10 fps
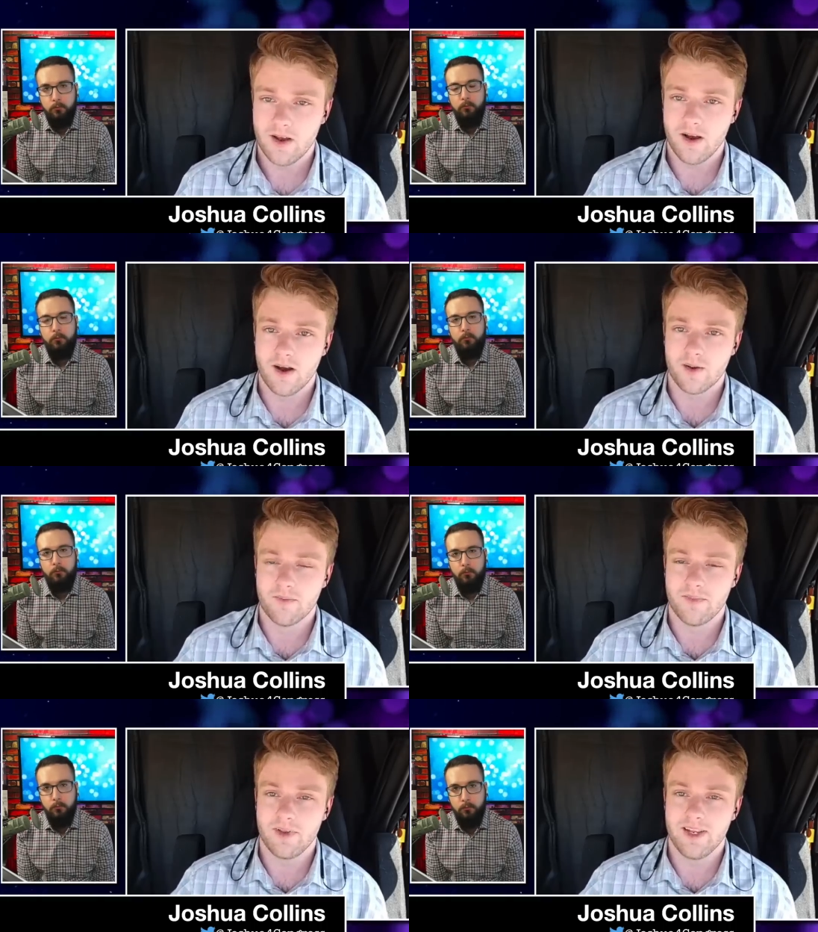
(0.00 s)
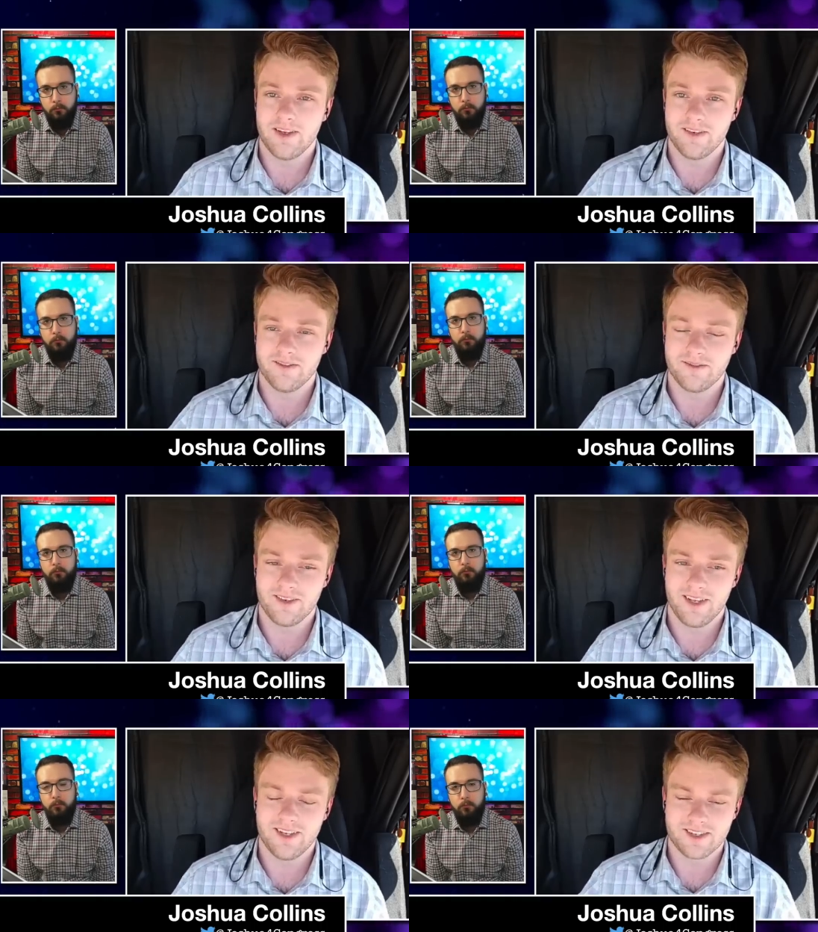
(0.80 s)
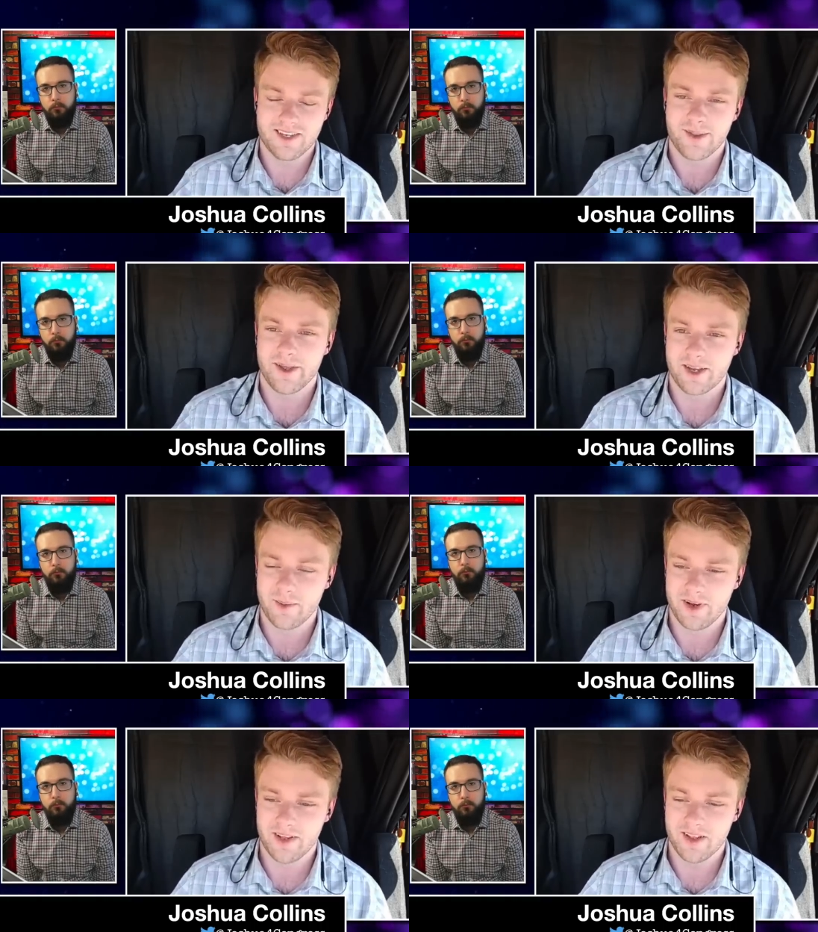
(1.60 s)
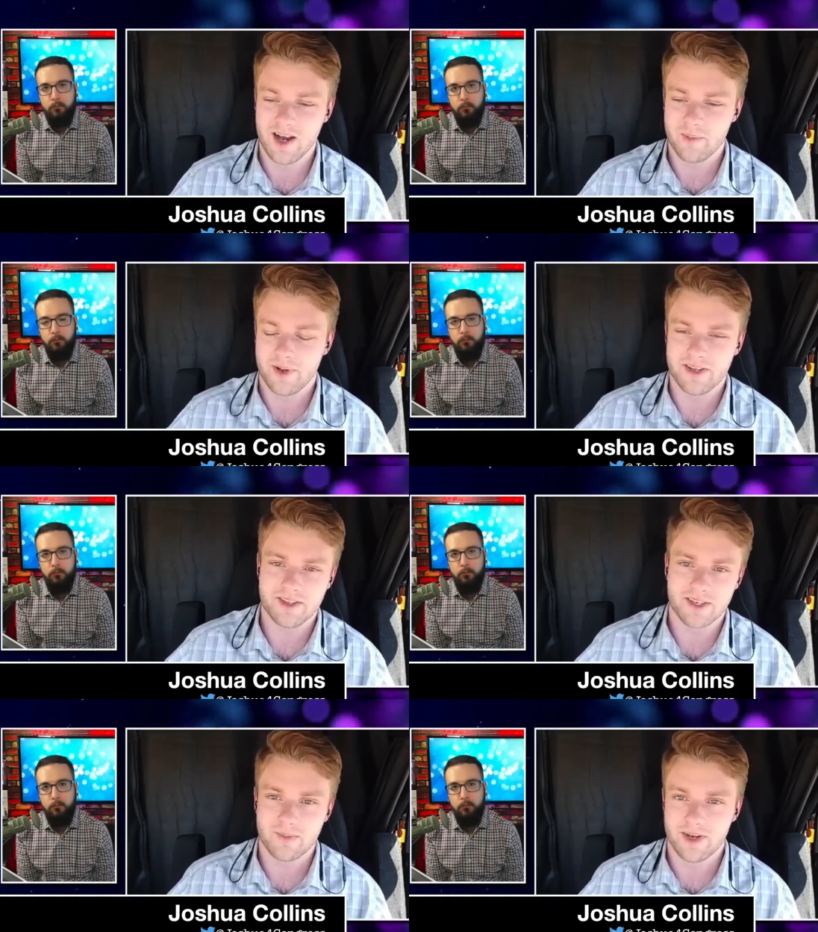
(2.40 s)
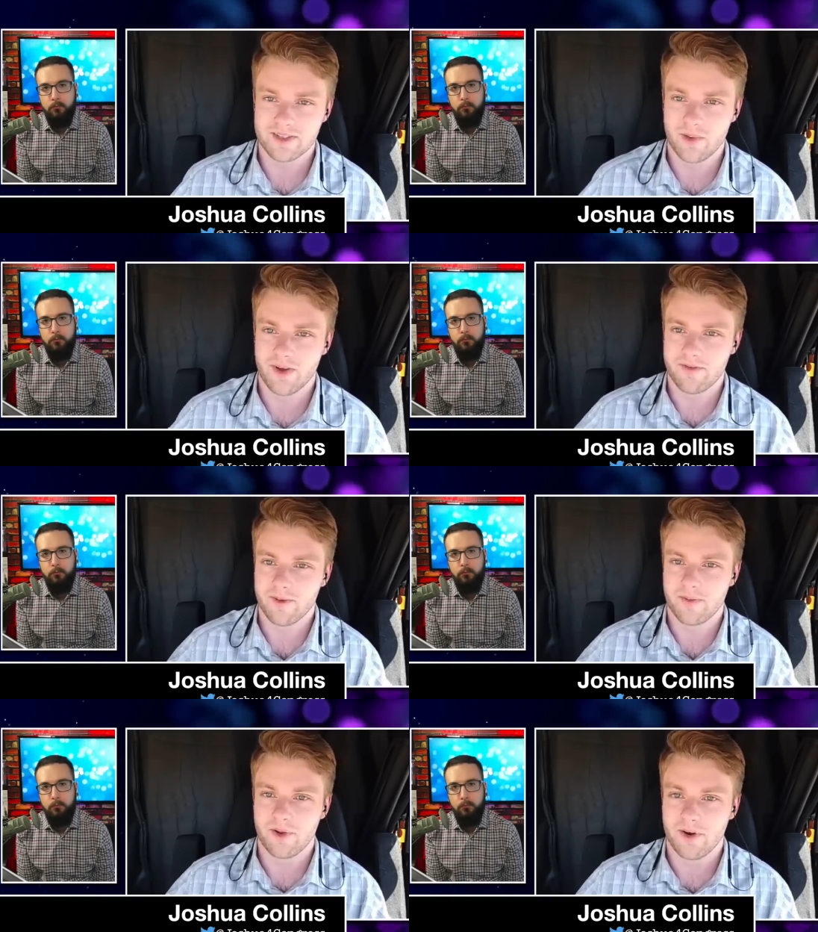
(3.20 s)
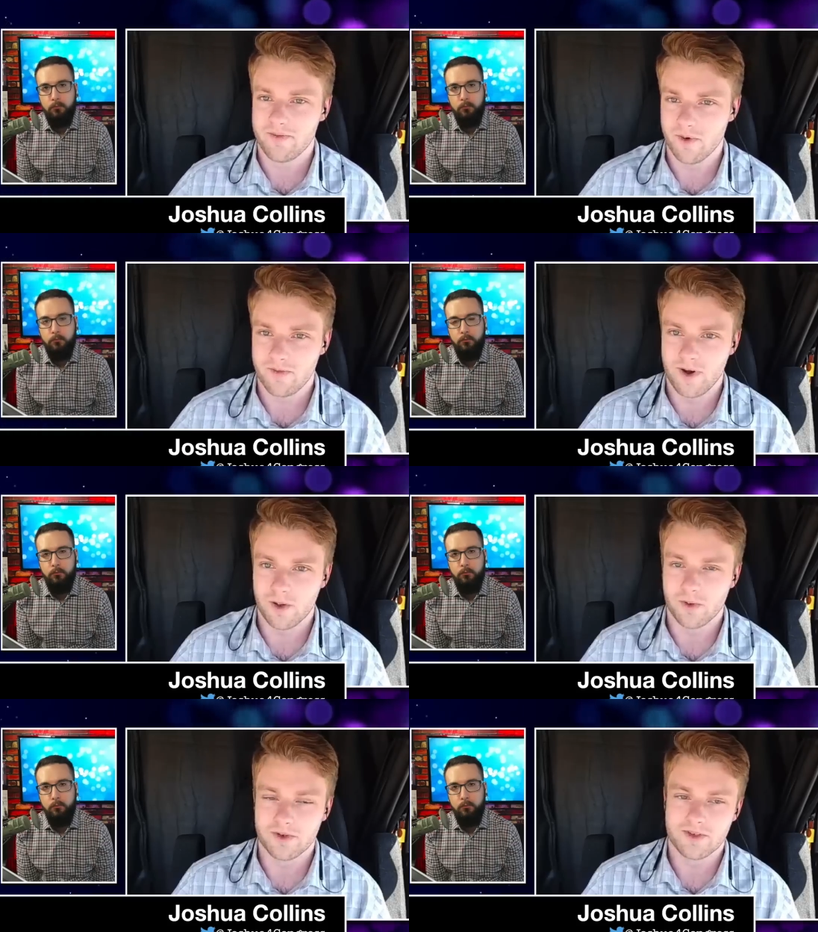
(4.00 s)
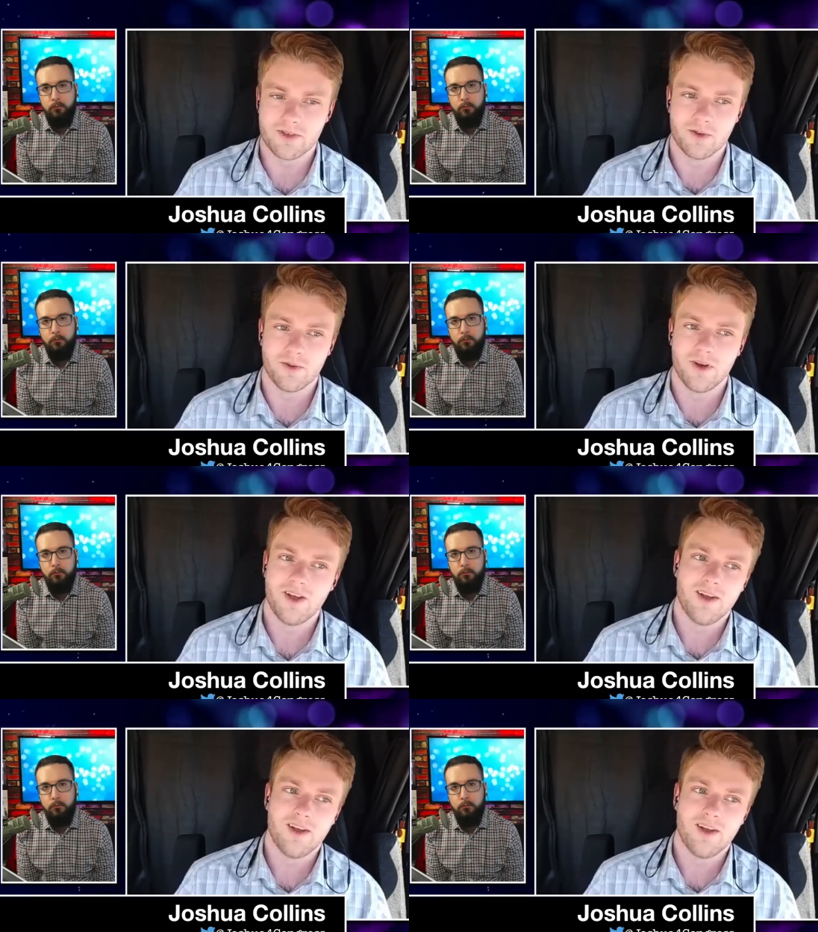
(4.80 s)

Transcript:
Speaker 1: Um, in It doesn't sound like a, a lot, but in six months, I went from thirty-four followers to